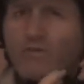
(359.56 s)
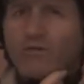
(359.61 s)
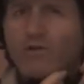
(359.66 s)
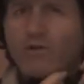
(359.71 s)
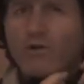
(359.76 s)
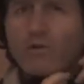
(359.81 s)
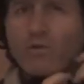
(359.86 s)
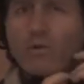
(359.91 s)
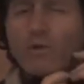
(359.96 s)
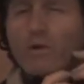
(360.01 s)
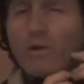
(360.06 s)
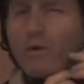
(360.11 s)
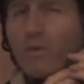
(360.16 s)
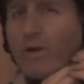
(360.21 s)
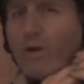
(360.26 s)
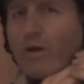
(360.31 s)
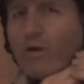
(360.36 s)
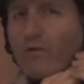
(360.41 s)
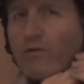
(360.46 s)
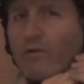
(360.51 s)
for,
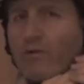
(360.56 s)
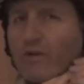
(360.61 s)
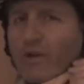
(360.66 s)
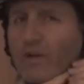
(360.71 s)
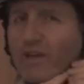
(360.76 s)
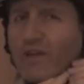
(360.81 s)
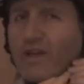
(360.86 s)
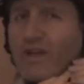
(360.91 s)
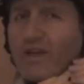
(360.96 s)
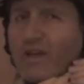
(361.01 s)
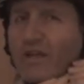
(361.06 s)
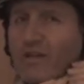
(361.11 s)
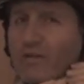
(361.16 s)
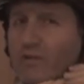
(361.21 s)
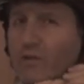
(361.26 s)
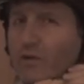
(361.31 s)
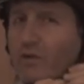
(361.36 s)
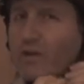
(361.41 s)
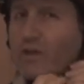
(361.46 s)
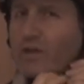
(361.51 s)
aware of if you're thinking of doing